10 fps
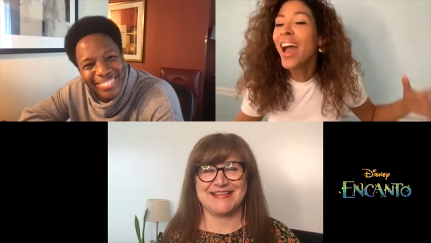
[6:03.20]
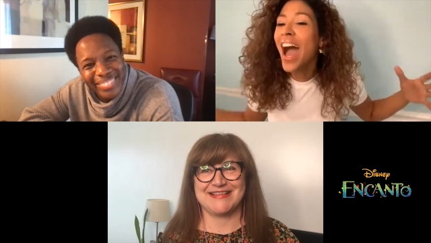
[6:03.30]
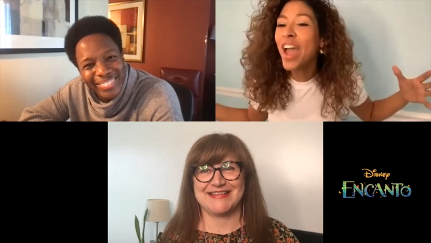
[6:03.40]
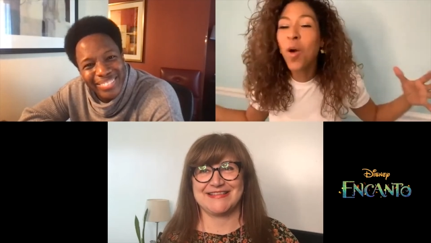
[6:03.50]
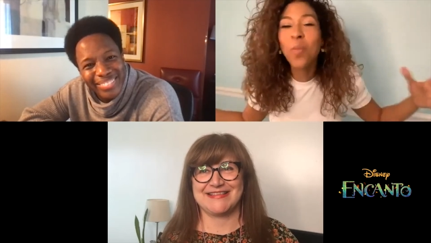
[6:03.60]

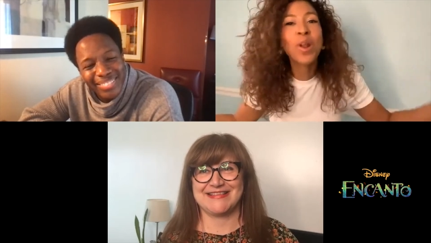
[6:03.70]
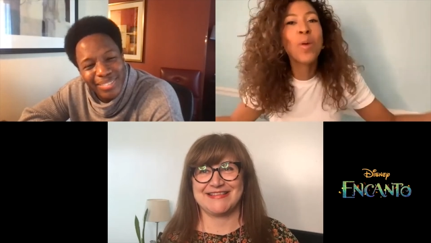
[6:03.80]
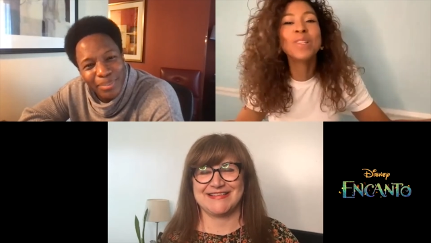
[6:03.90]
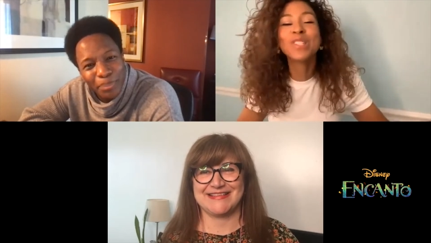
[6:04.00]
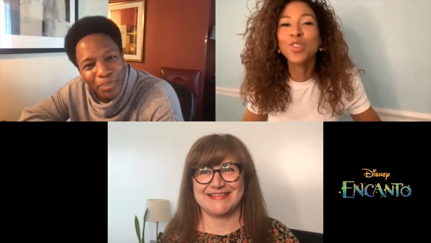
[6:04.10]
Speaker 1: I hope it
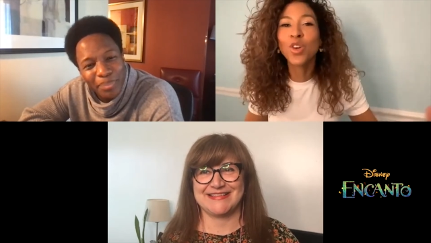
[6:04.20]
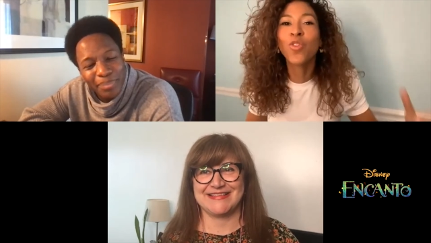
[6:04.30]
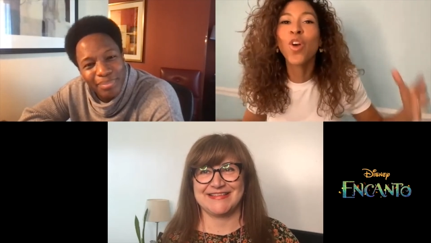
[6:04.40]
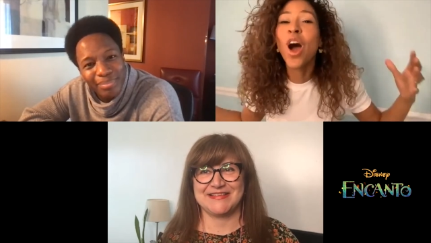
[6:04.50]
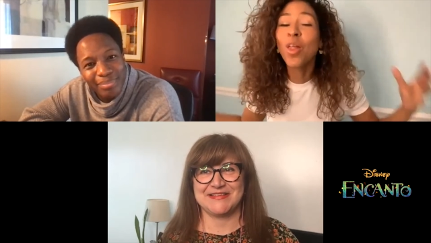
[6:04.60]
opens the door
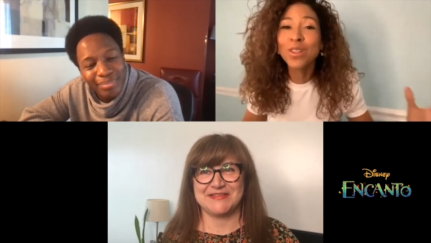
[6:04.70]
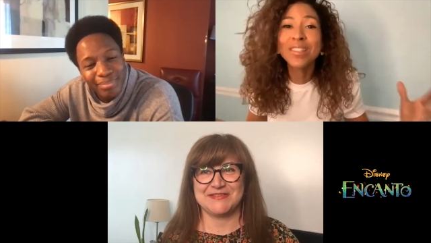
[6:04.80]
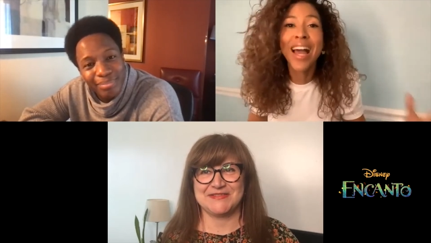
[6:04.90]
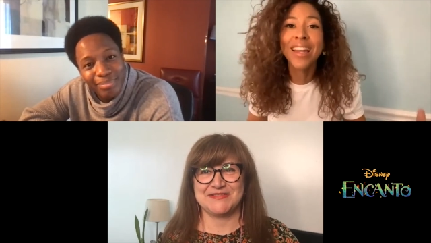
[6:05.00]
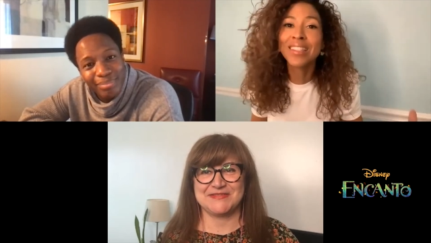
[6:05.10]
for other
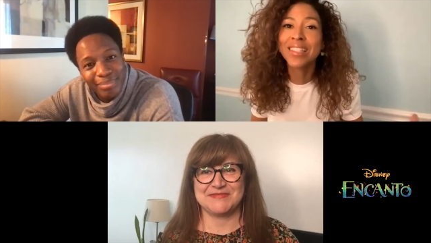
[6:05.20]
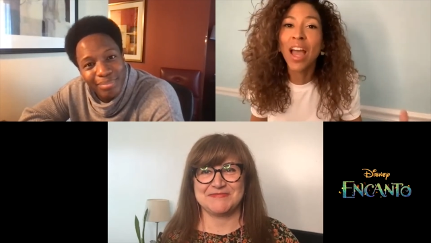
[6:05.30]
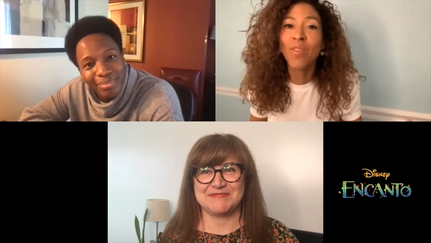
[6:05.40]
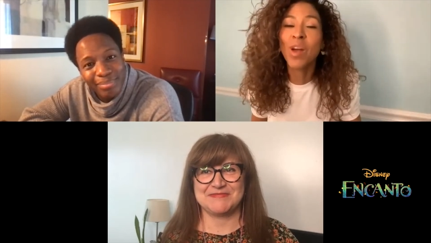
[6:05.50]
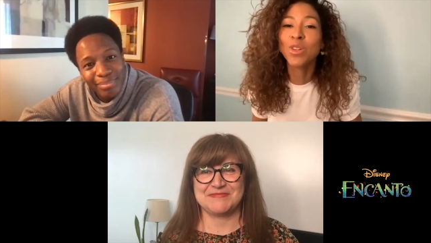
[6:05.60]
talents to
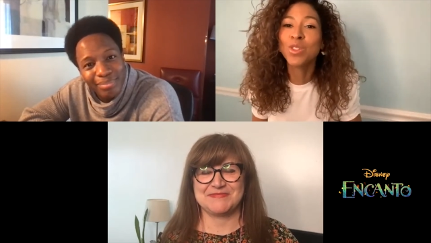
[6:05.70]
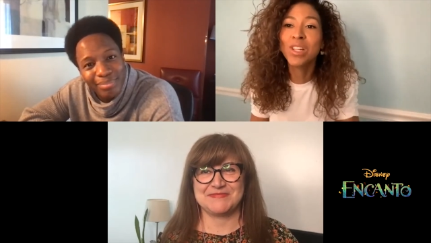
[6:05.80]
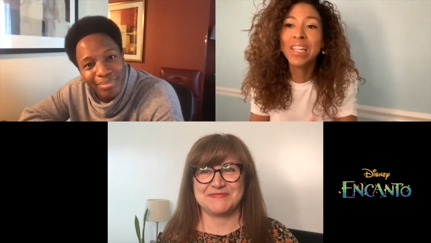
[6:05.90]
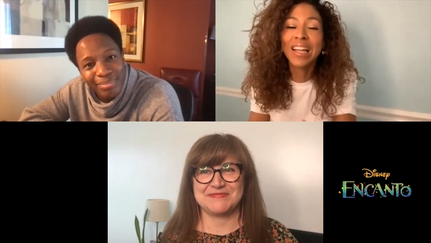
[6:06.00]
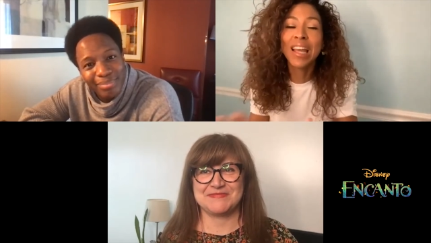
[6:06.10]
have an
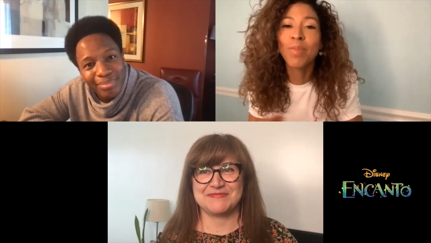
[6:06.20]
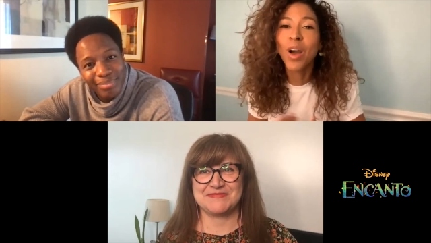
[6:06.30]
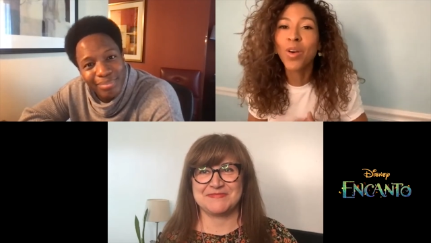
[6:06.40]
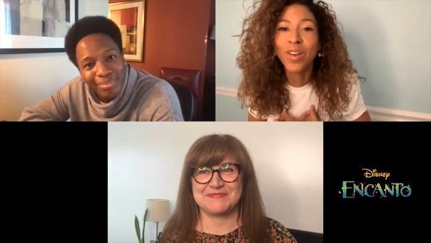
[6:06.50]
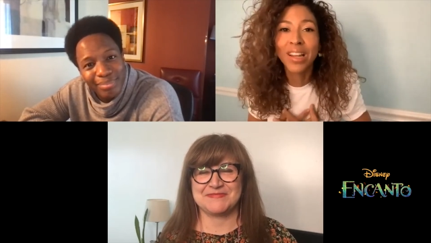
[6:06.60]
opportunity like
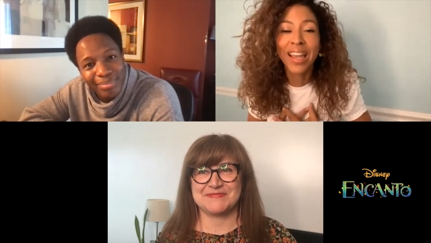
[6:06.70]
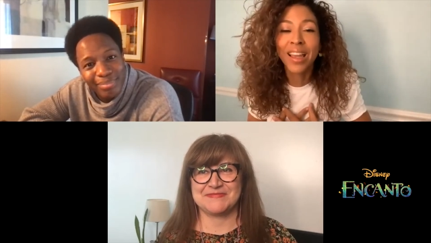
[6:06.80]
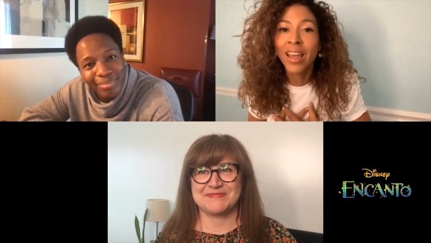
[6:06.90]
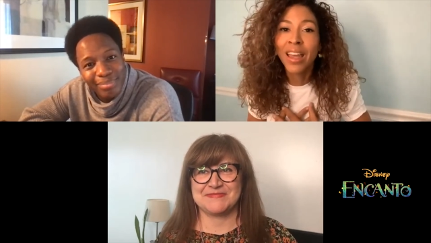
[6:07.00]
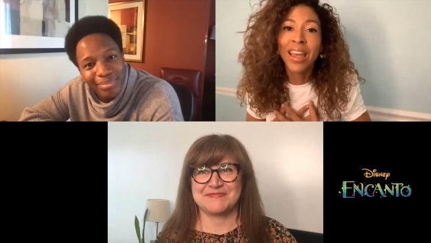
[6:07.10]
Mauro and
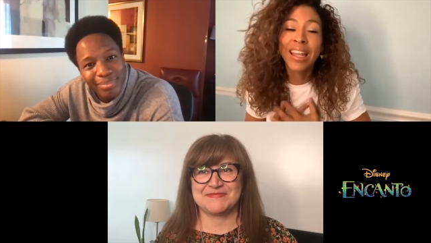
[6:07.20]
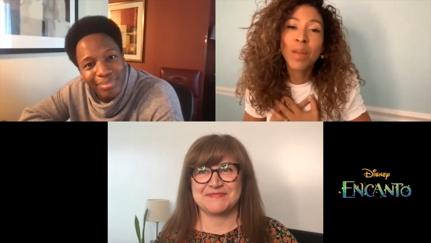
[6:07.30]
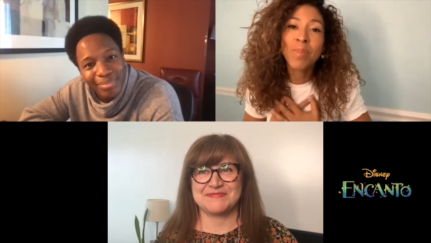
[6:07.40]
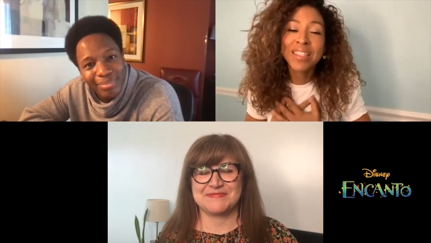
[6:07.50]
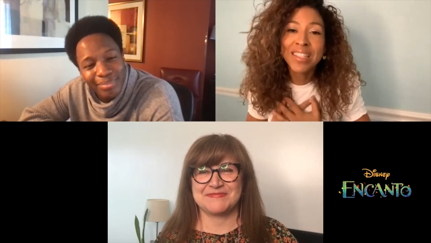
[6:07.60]
like
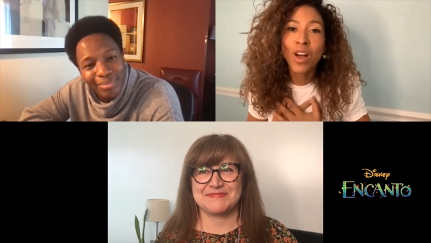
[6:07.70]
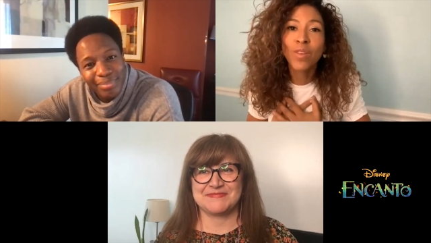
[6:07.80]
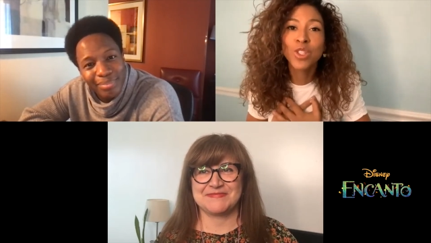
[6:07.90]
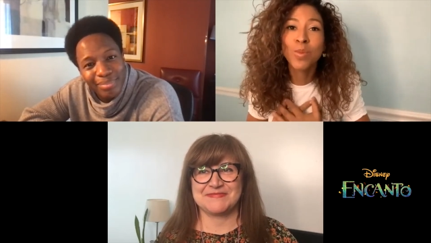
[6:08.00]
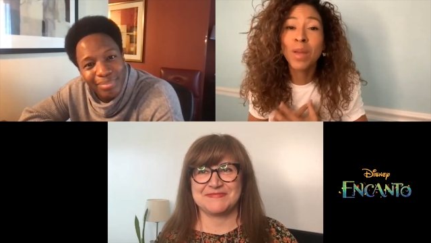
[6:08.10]

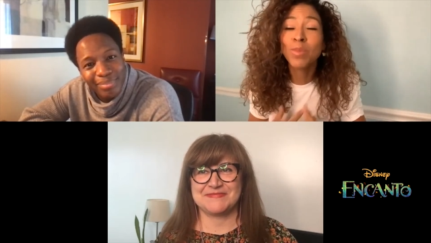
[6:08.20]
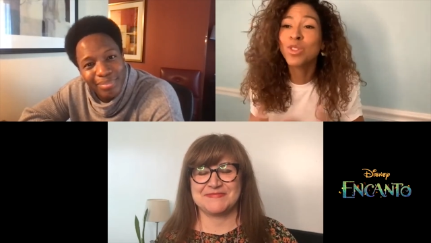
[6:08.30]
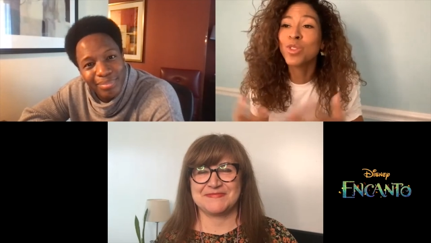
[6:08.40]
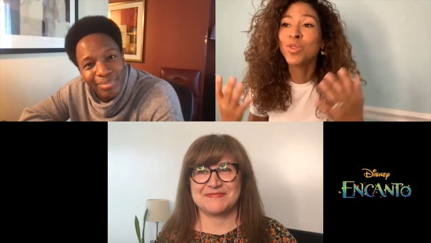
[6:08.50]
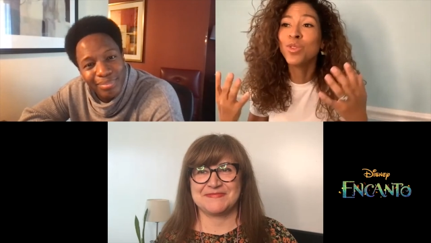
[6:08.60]
myself to be able
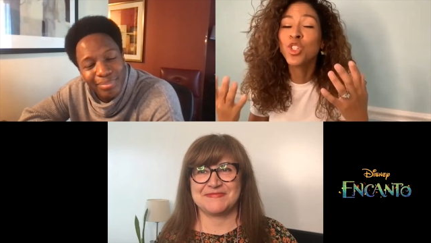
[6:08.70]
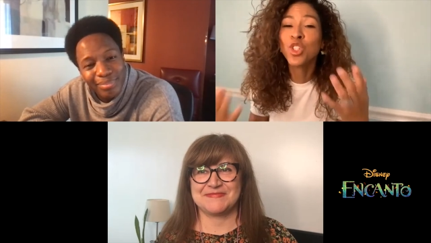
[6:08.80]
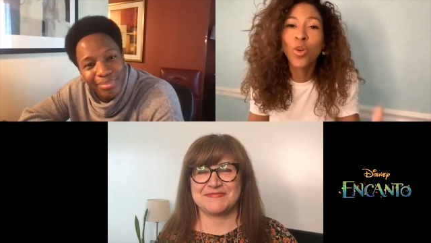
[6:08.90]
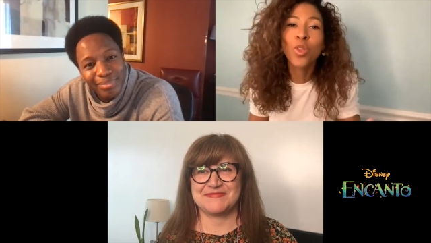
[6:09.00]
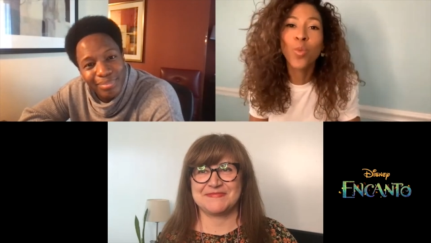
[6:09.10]
to
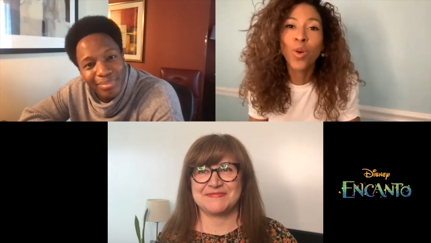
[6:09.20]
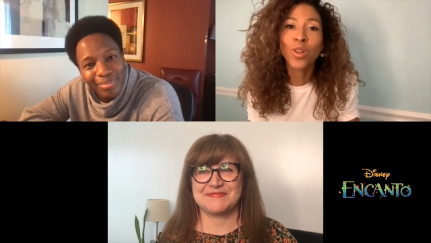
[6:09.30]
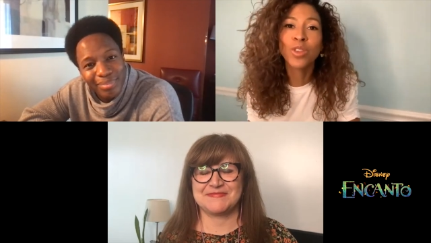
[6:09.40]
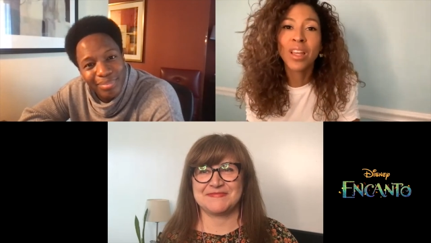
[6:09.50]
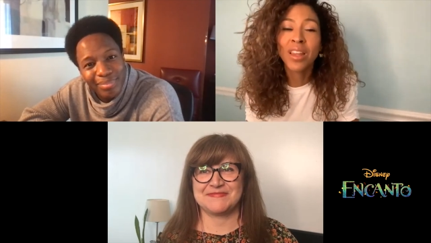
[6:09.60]
show the
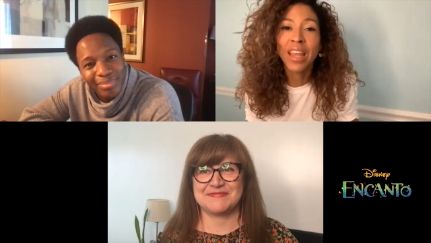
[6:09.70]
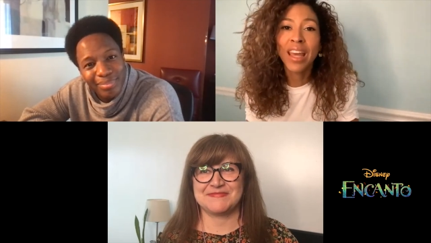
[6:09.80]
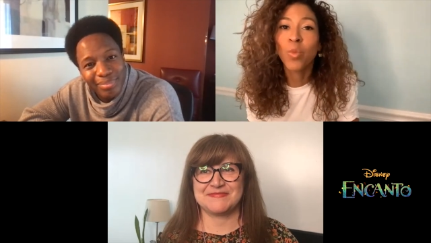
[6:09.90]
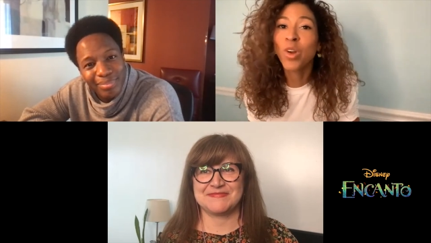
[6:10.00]
world that we're